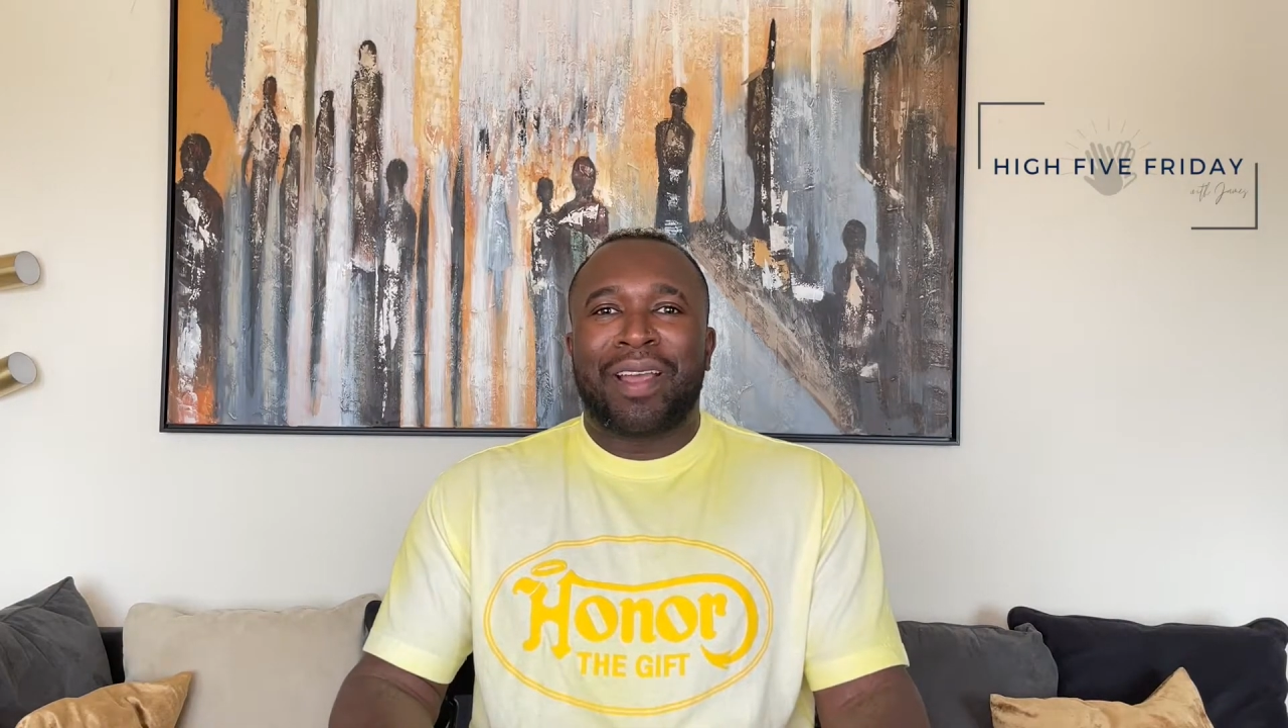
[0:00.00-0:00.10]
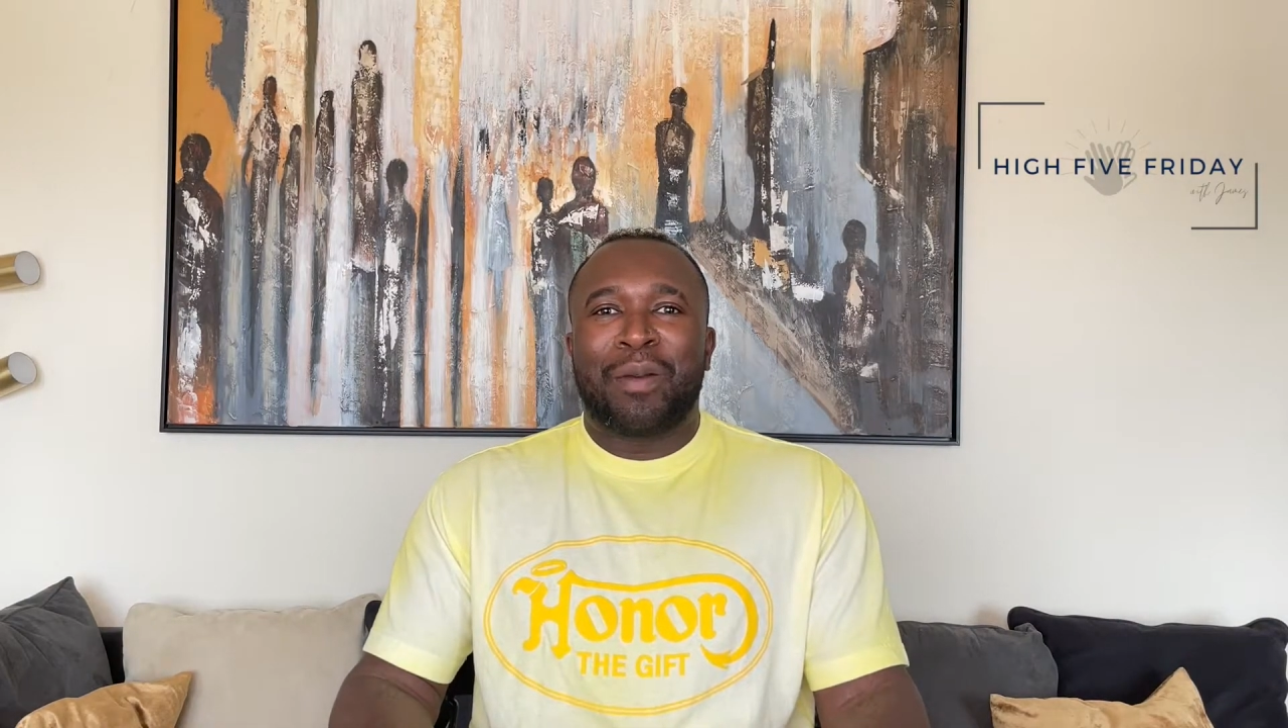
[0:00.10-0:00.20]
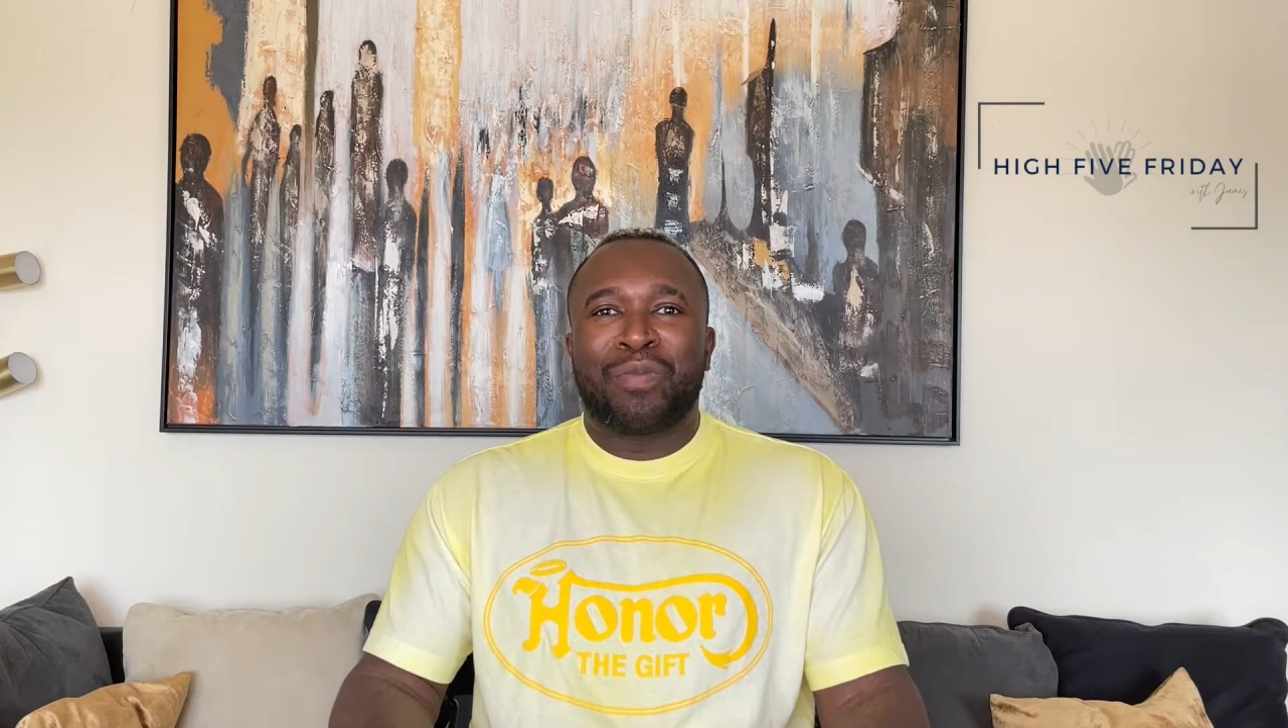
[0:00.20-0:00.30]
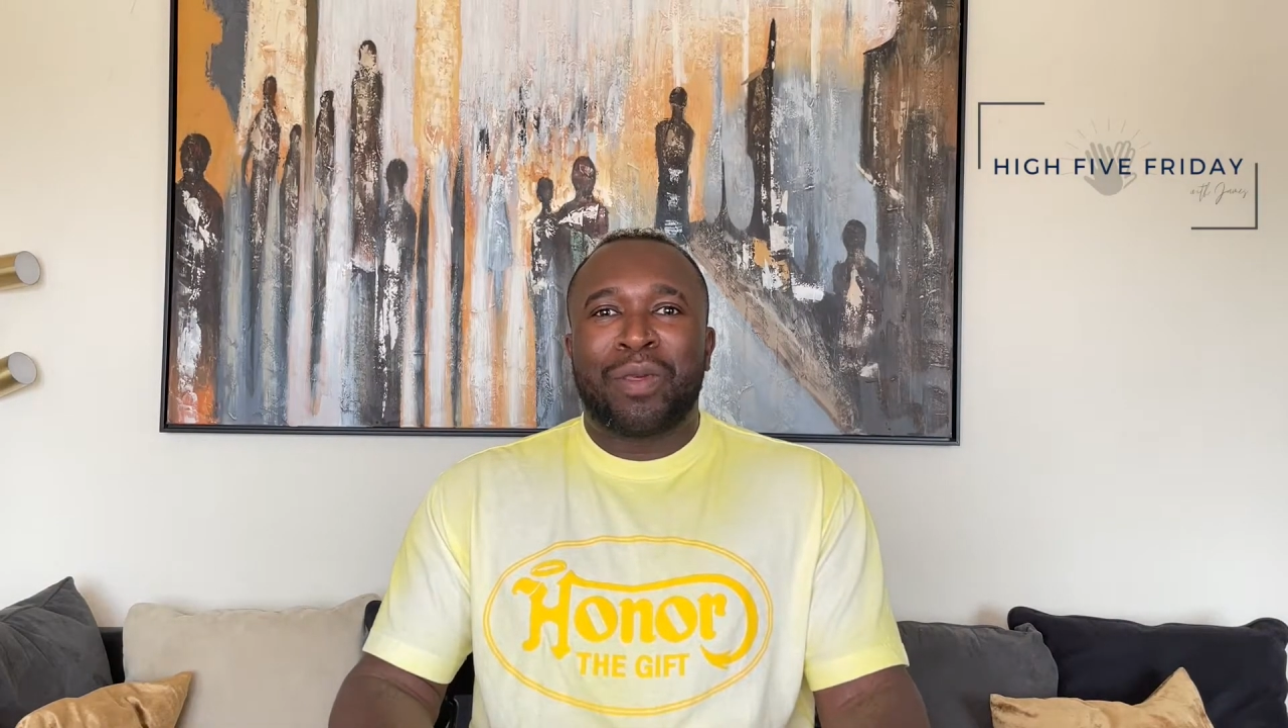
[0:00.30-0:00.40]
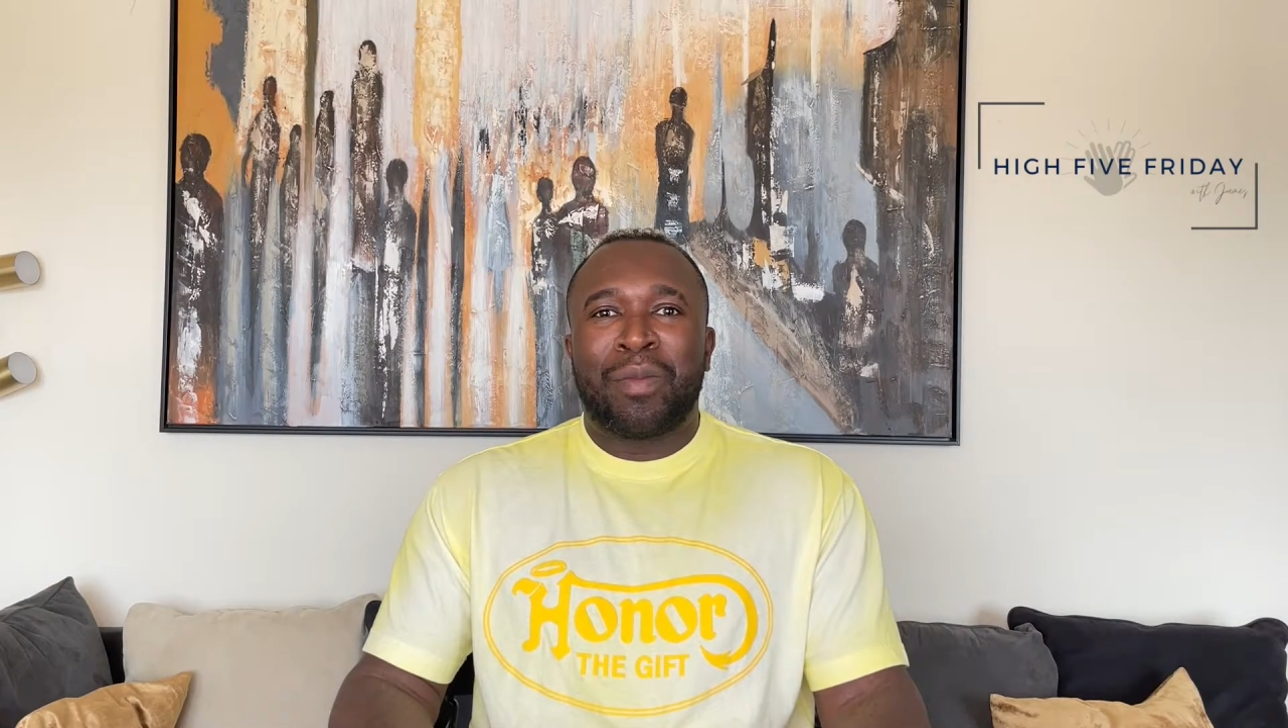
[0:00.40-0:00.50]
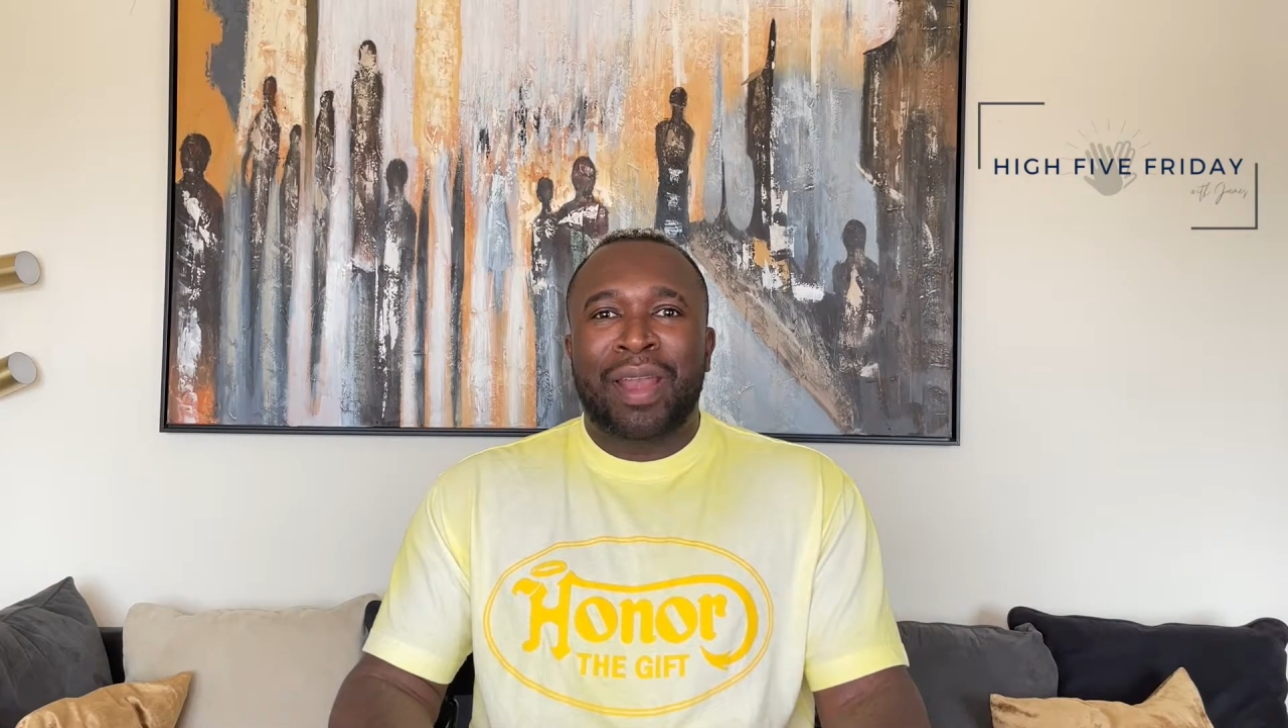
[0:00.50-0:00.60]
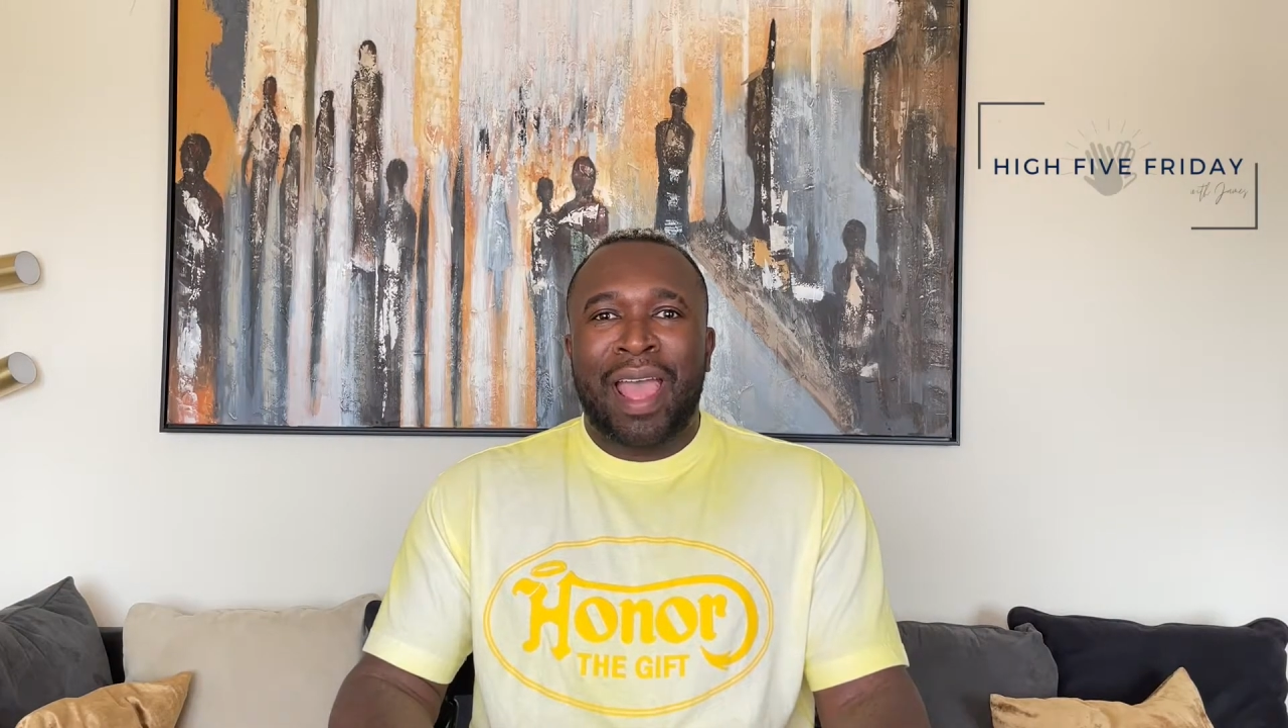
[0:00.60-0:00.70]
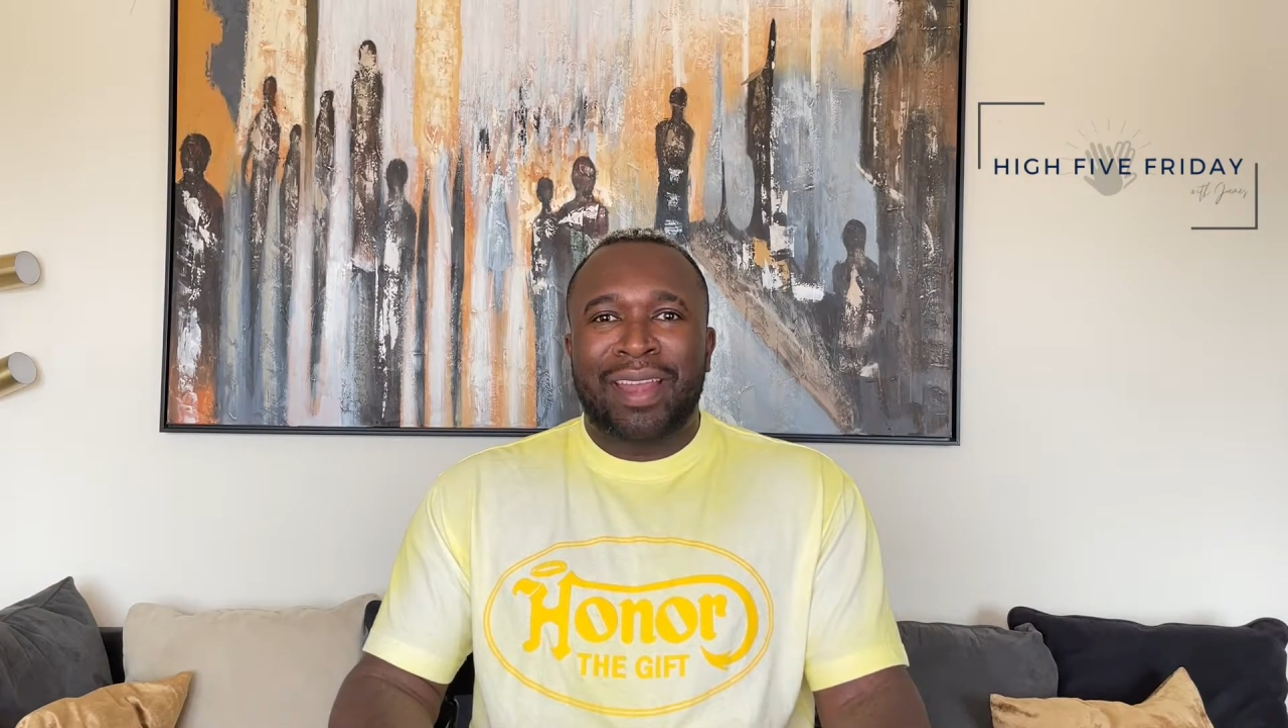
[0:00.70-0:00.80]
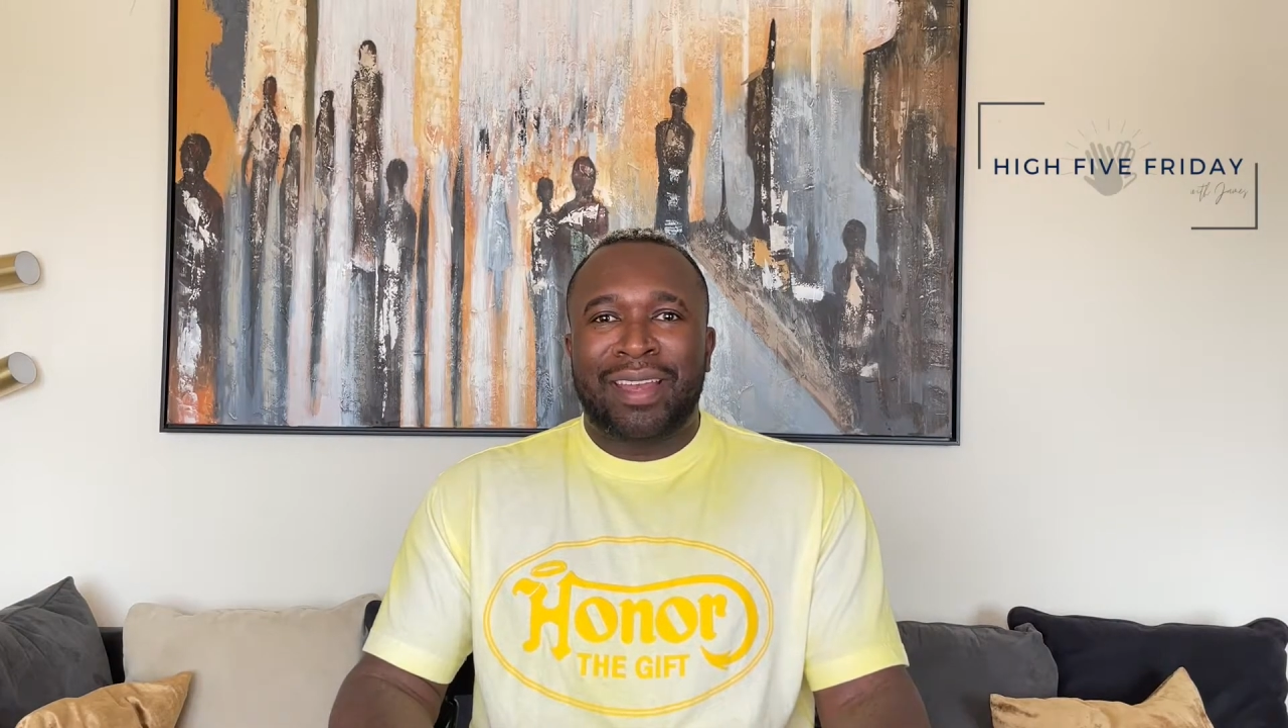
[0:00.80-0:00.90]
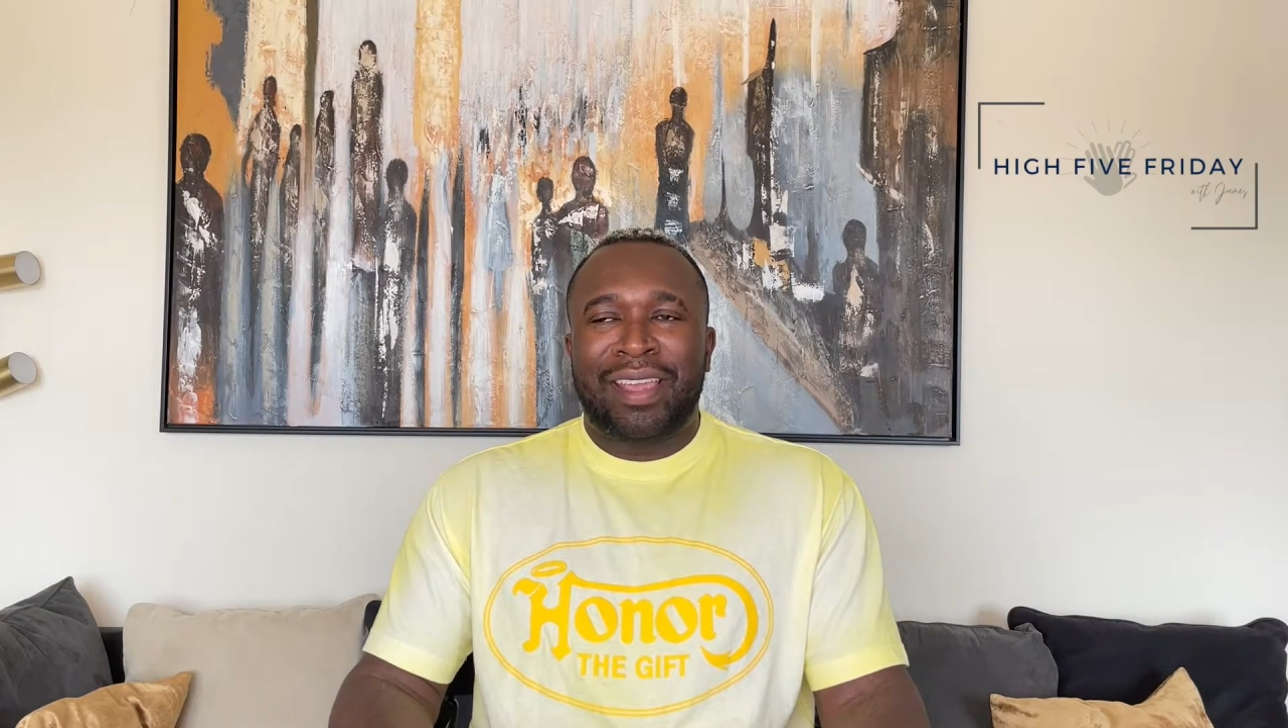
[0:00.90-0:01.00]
up the monotony.